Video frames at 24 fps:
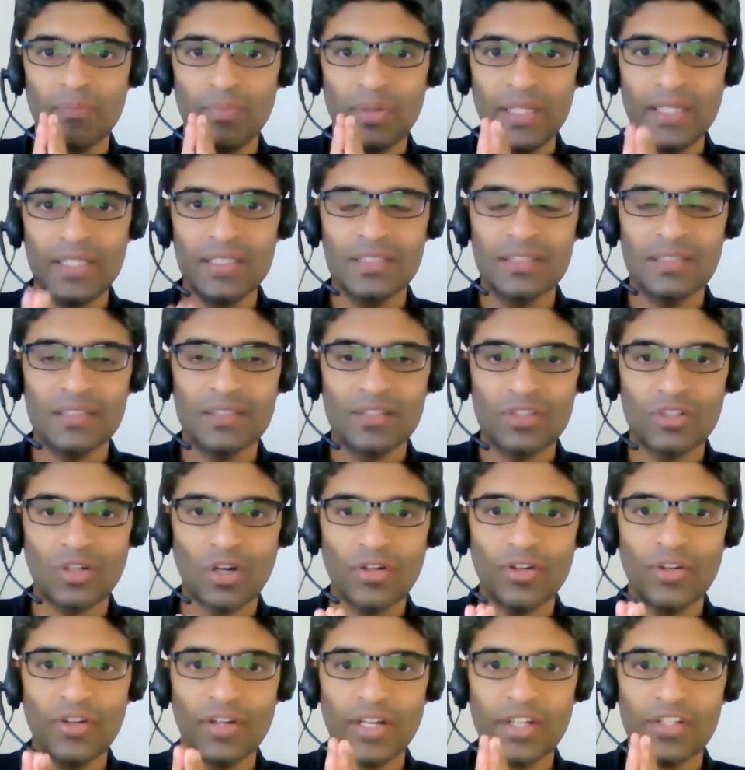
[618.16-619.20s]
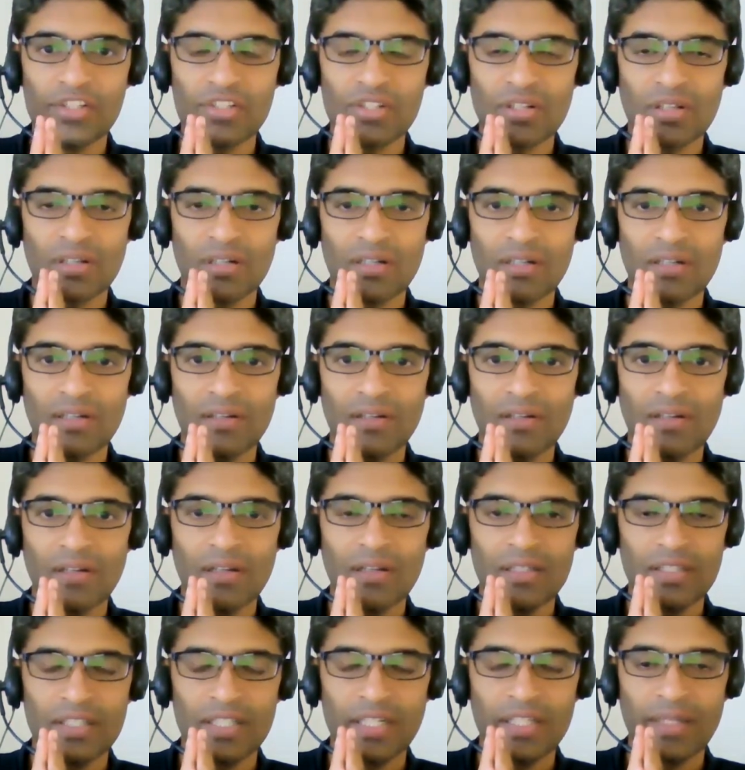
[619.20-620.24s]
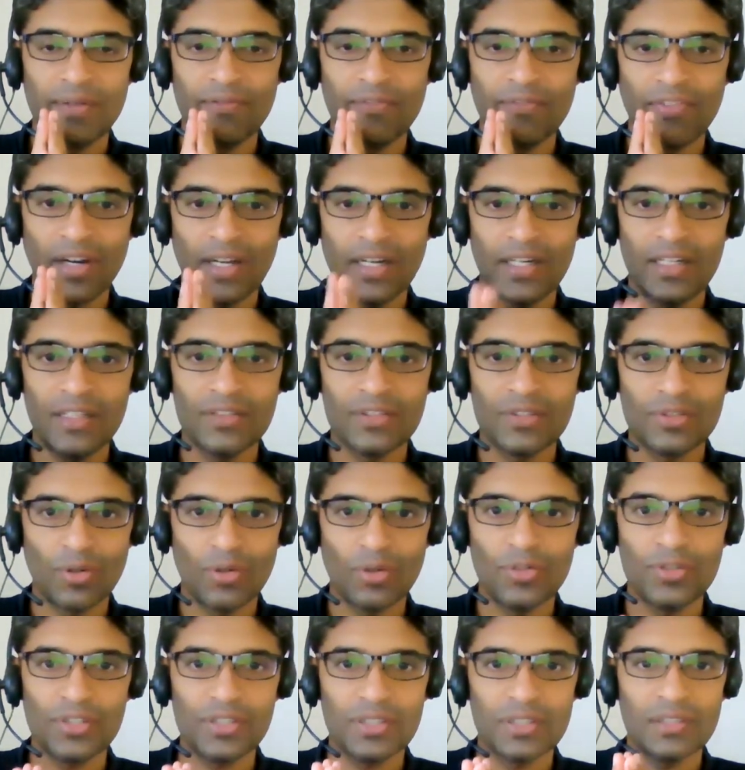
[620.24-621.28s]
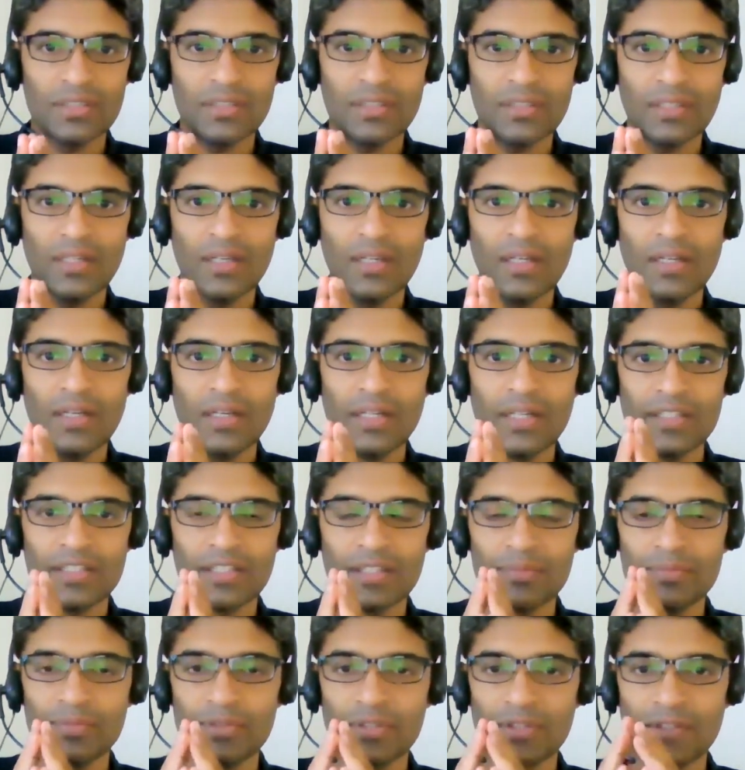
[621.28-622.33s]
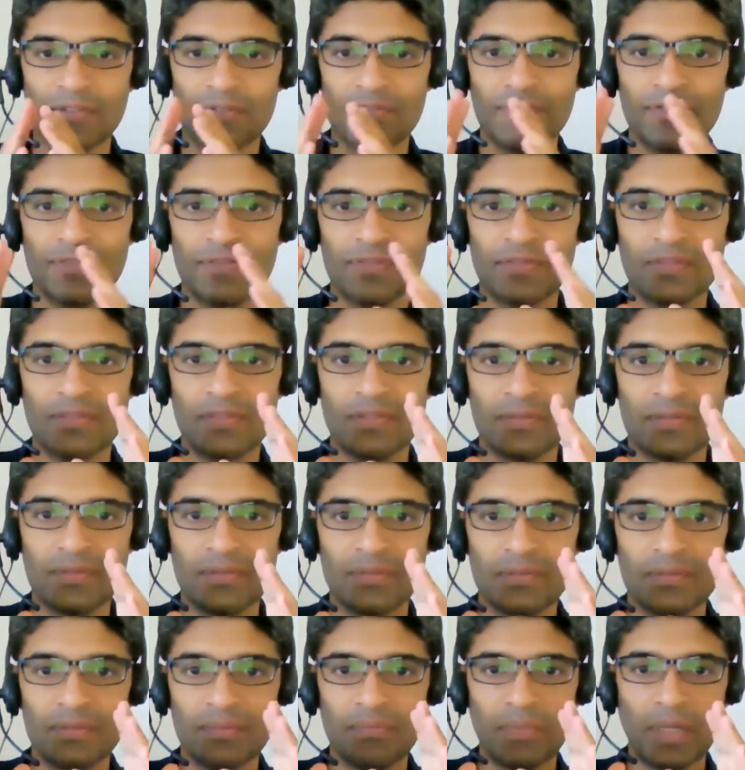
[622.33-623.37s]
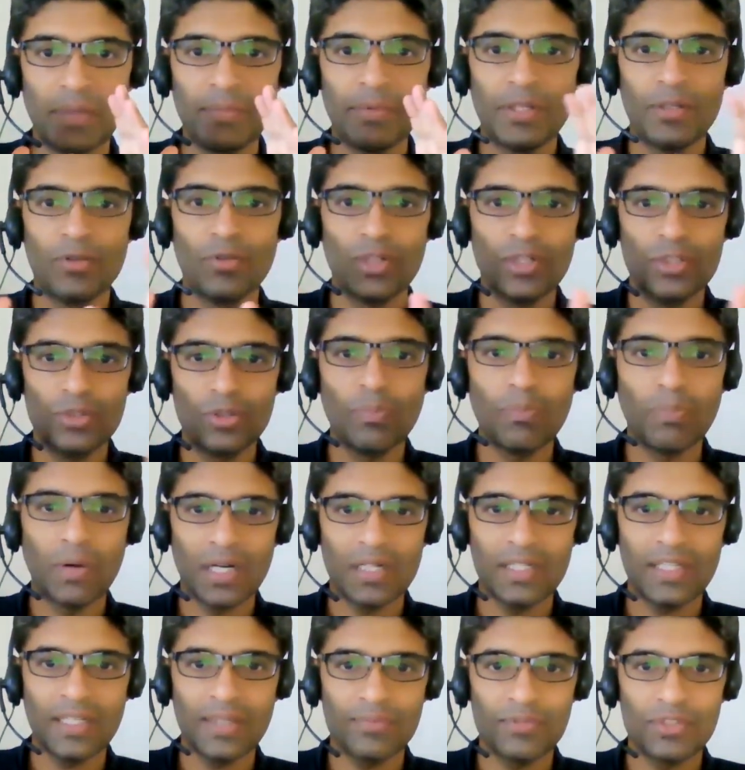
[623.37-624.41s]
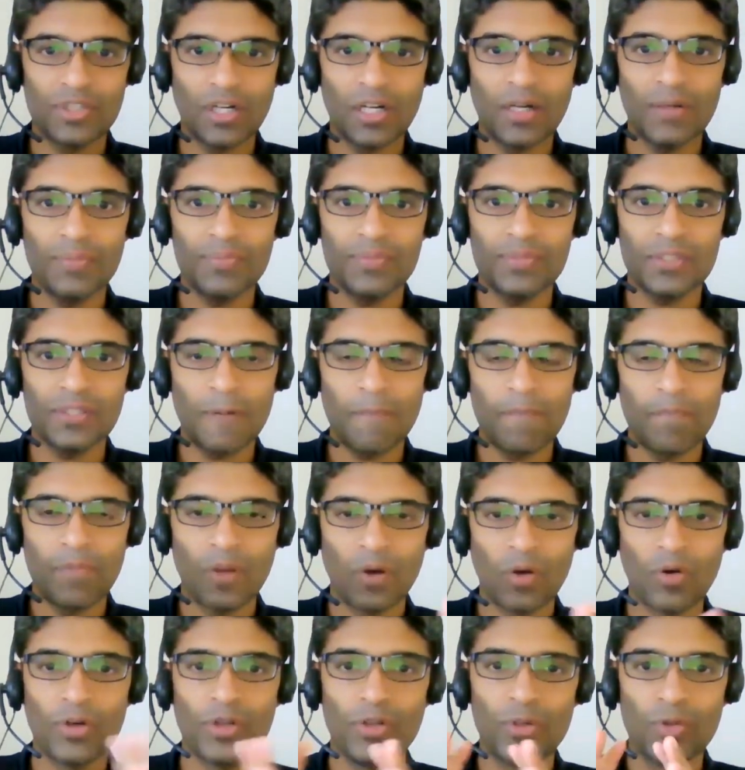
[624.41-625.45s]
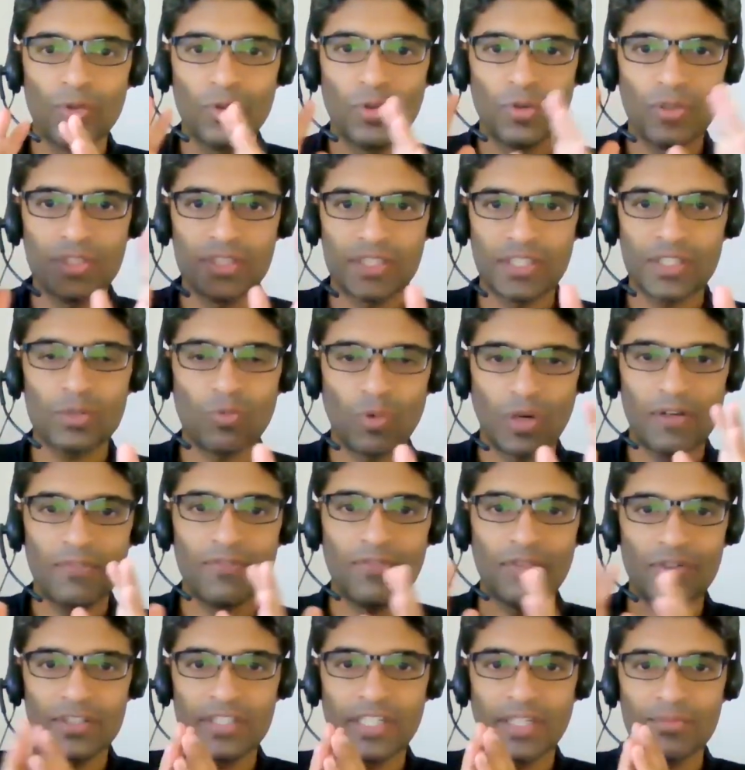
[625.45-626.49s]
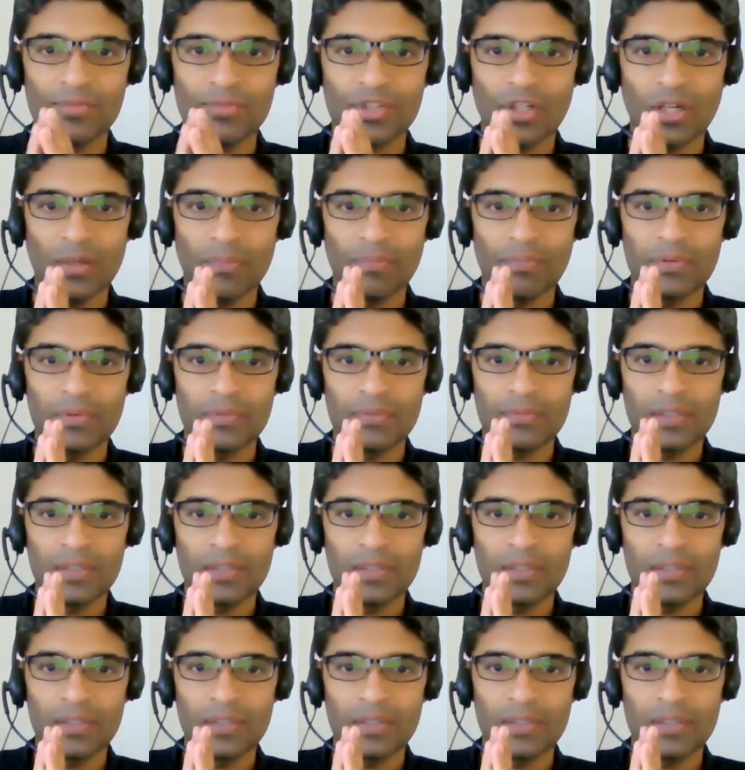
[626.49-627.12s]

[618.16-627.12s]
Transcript: Please talk to your HR team, find a solution in terms of maybe doing two part-time jobs or you doing just one full-time job.